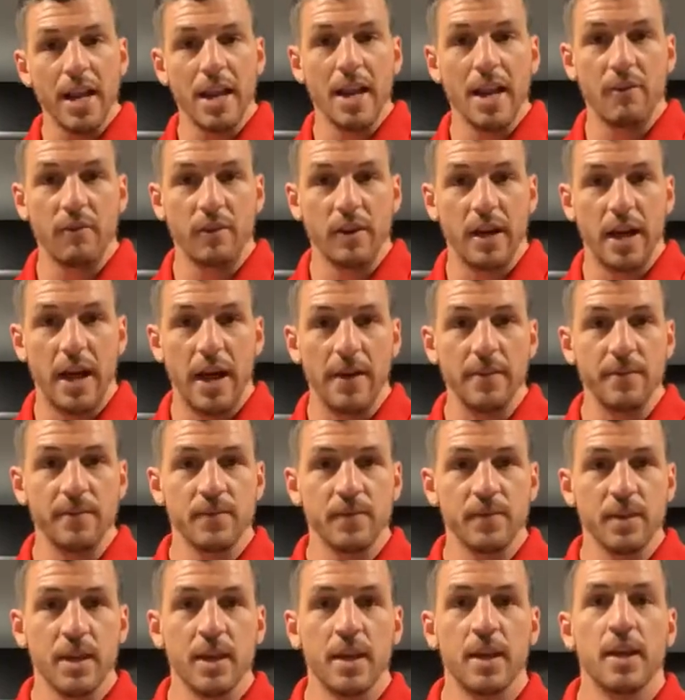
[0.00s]
every day,
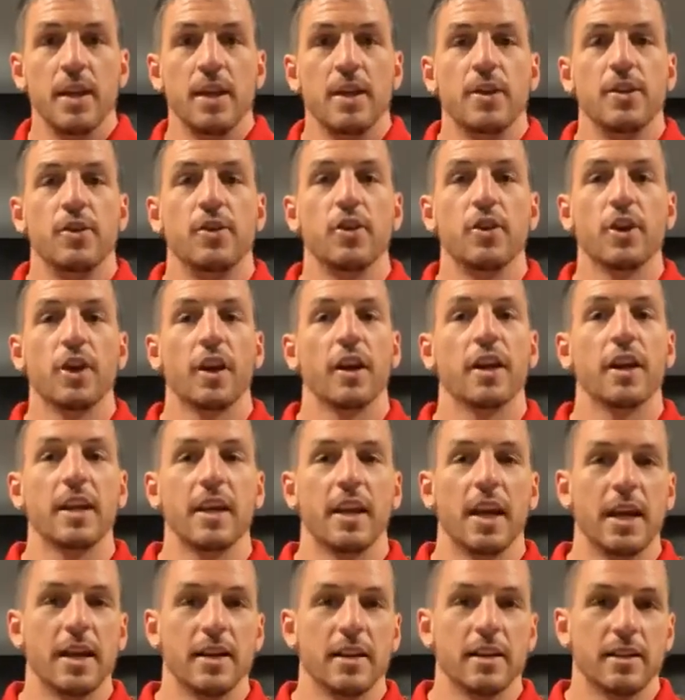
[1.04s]
you're gonna
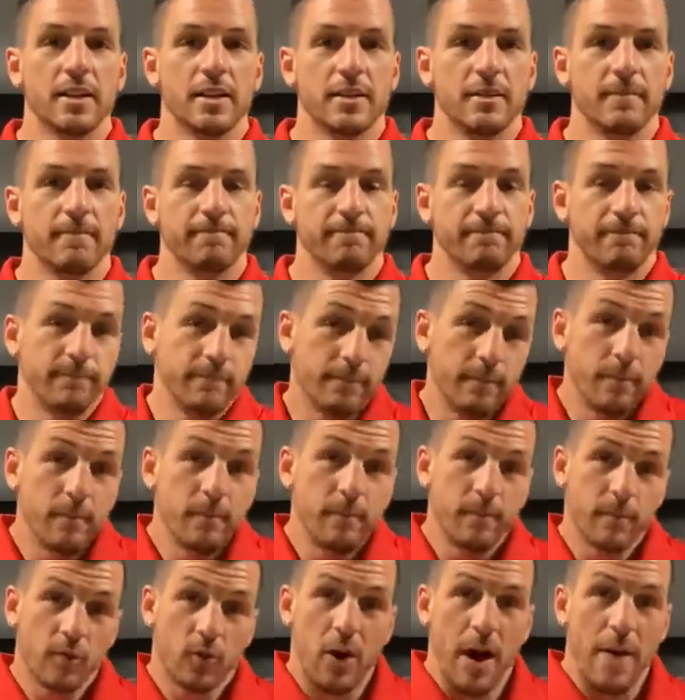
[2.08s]
get
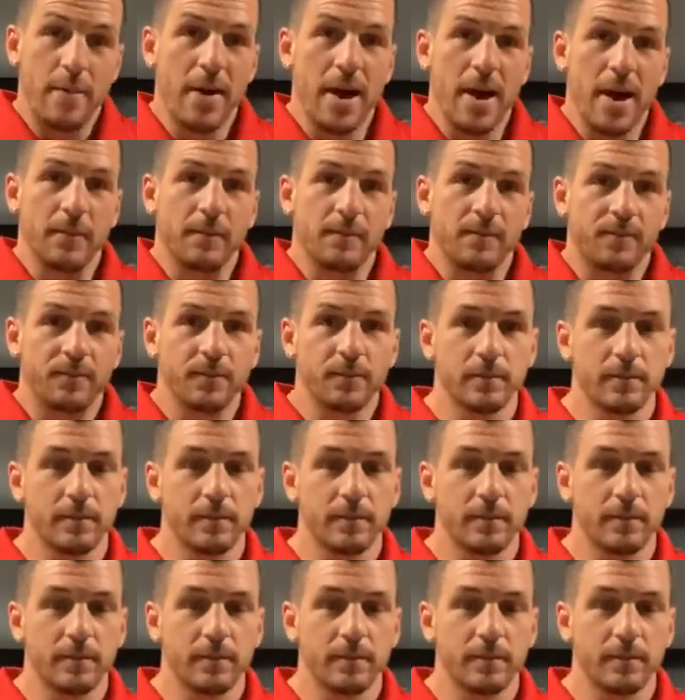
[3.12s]
crap out.